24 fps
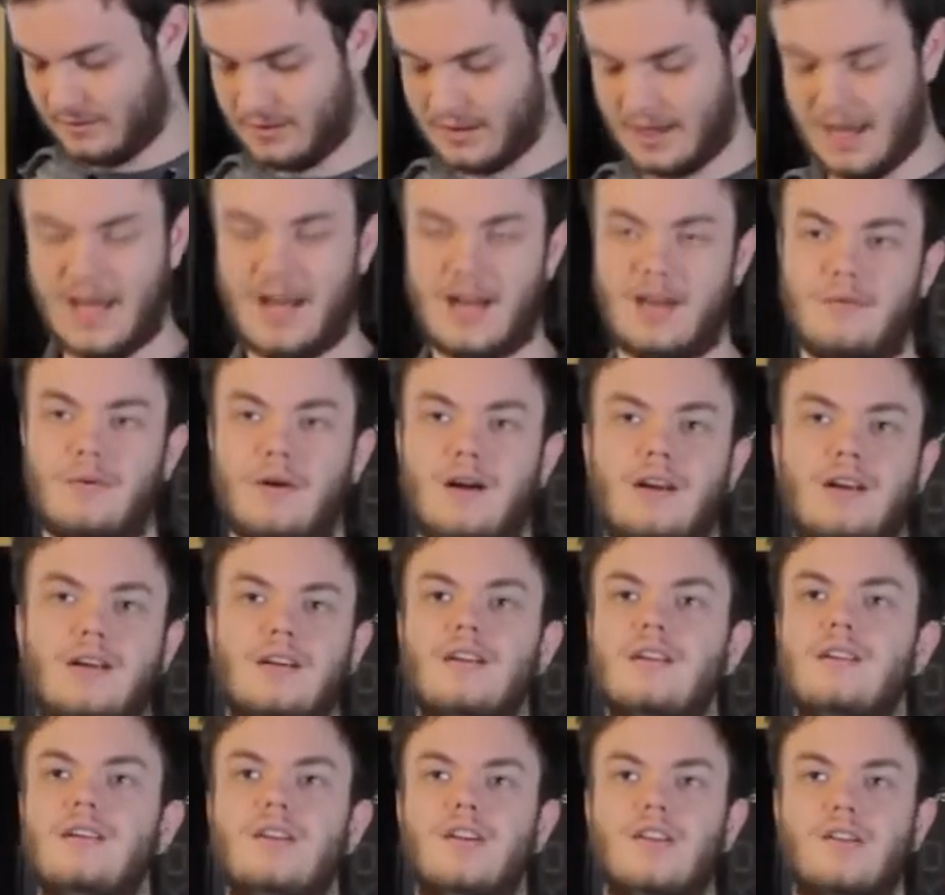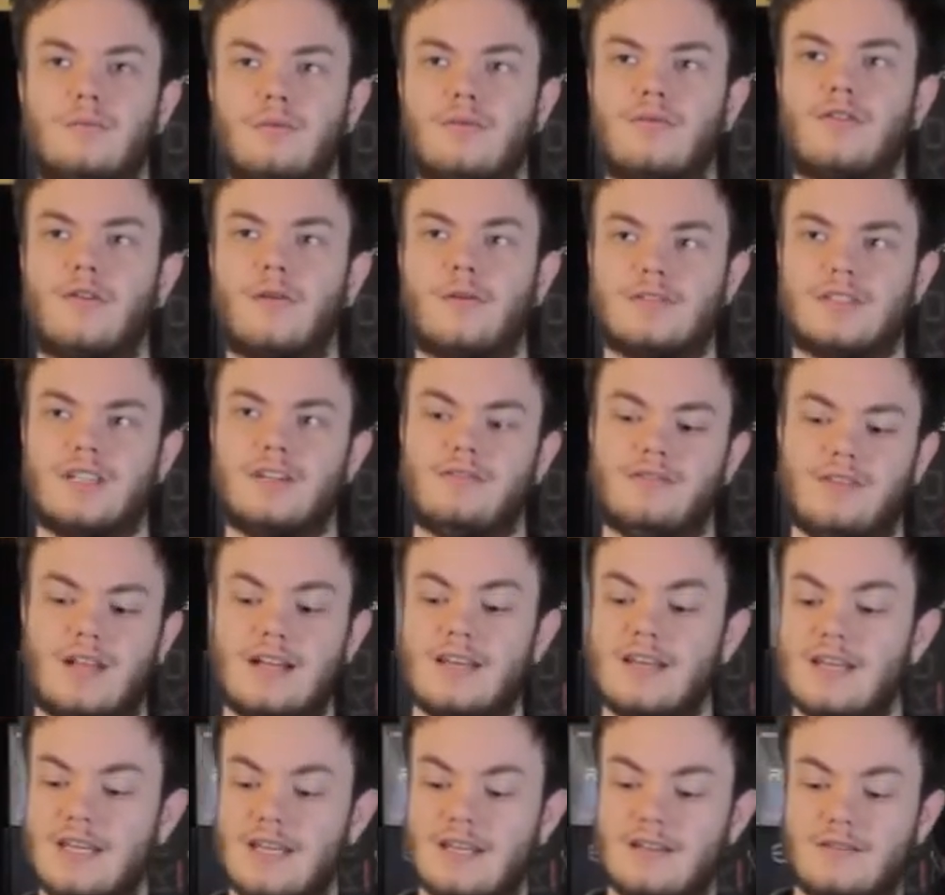anywhere near the performance level I
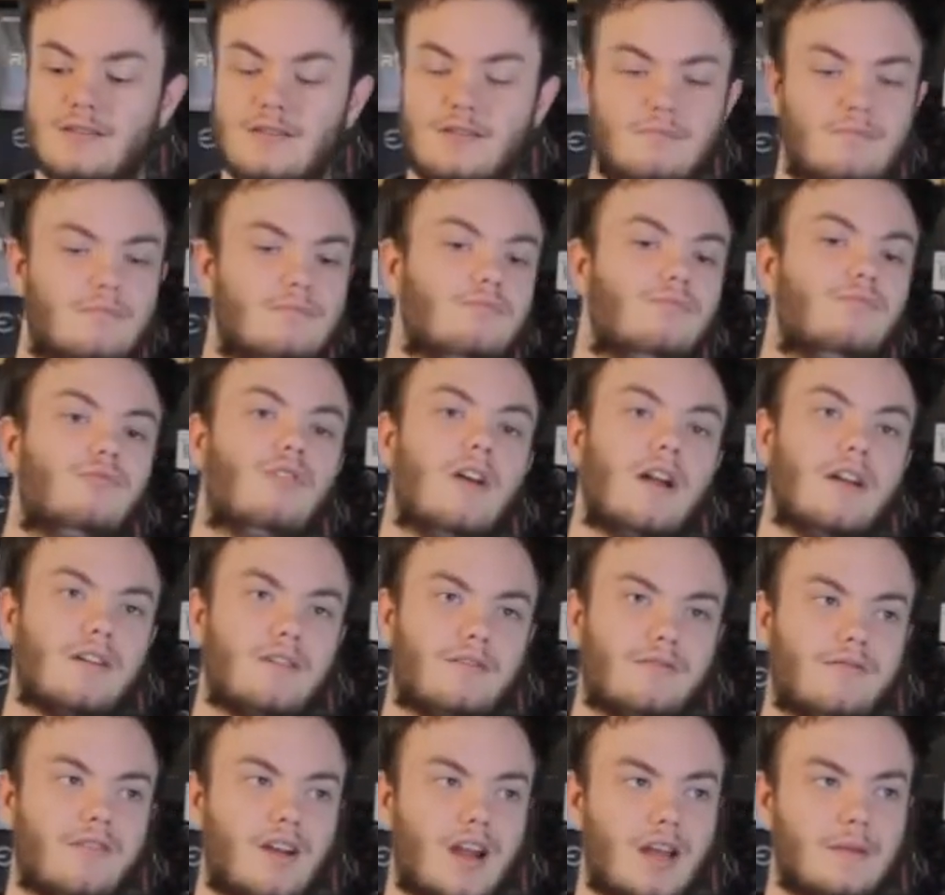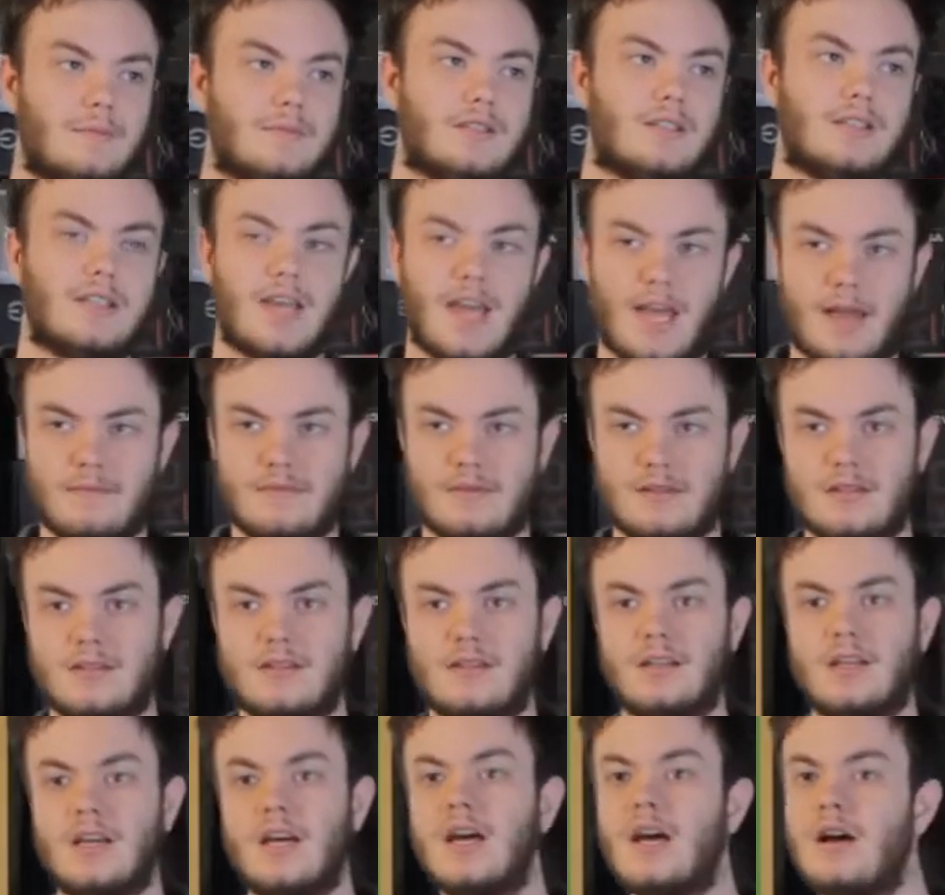need to render frames and games
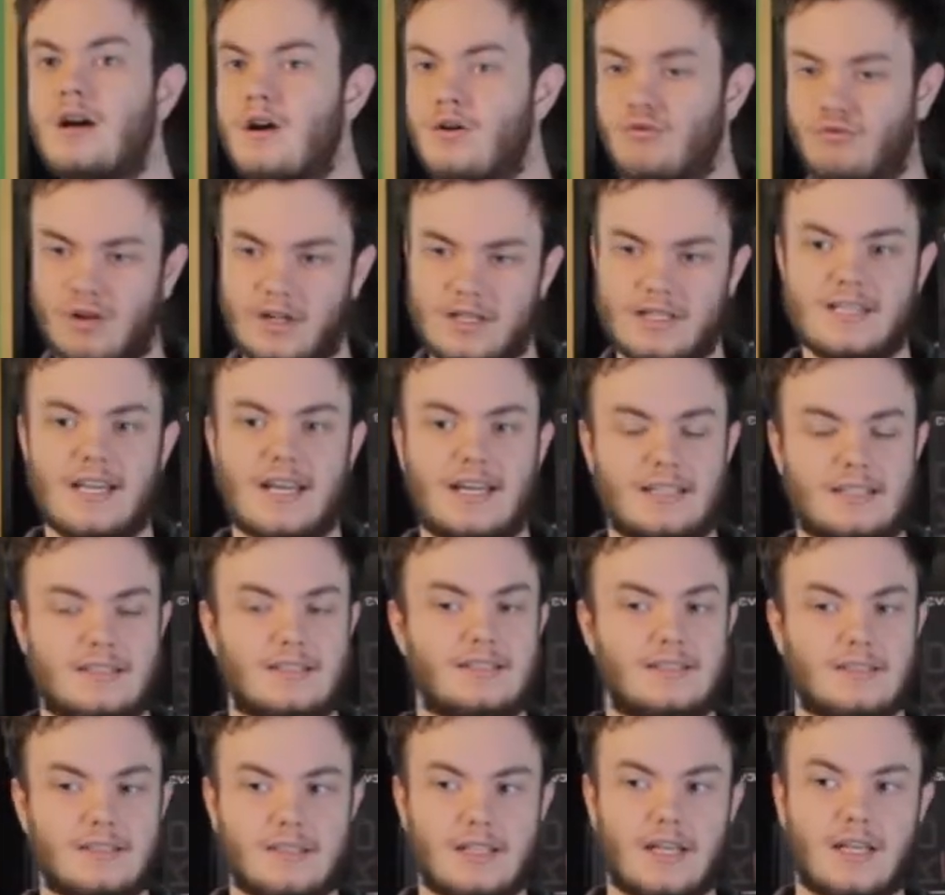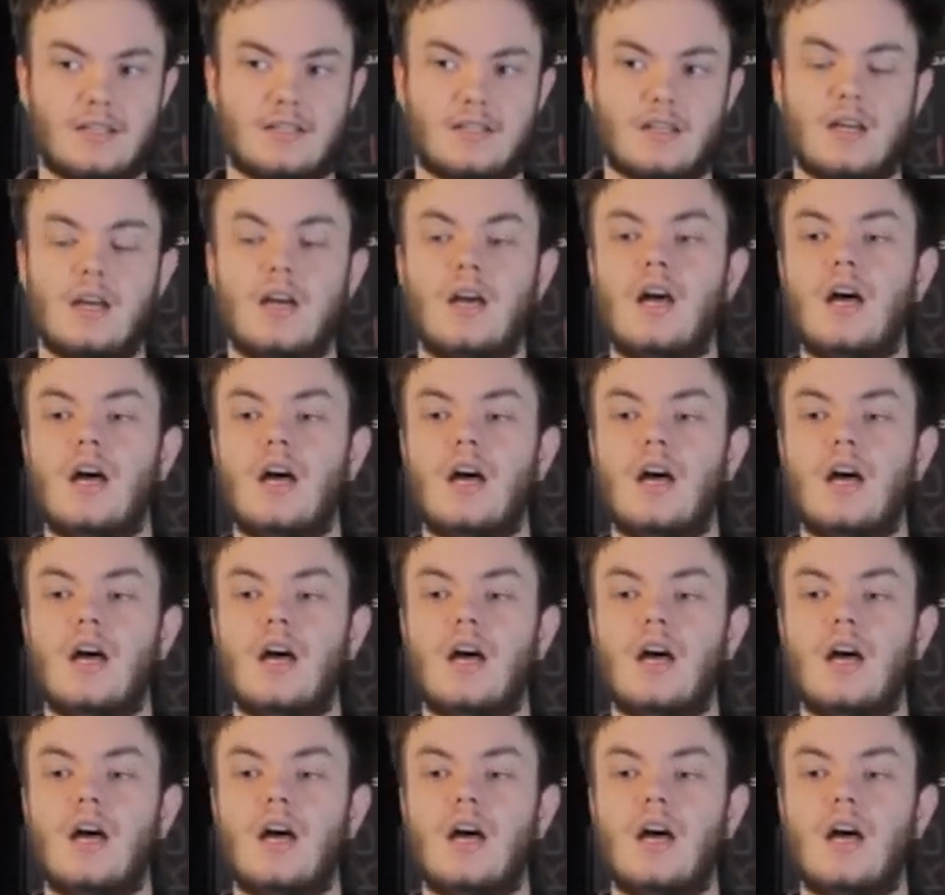and run tests and such.